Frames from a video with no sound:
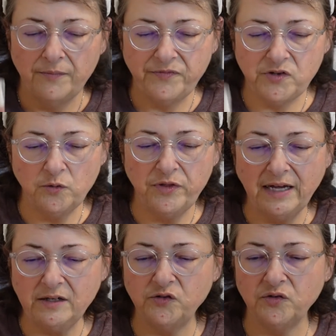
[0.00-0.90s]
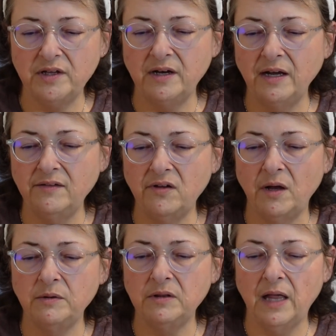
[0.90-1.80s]
So that is really nice.
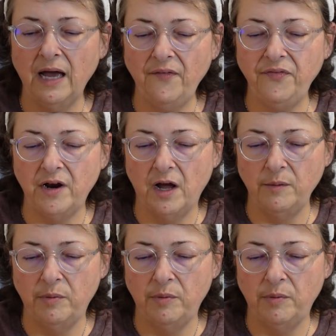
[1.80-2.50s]
I'm glad that I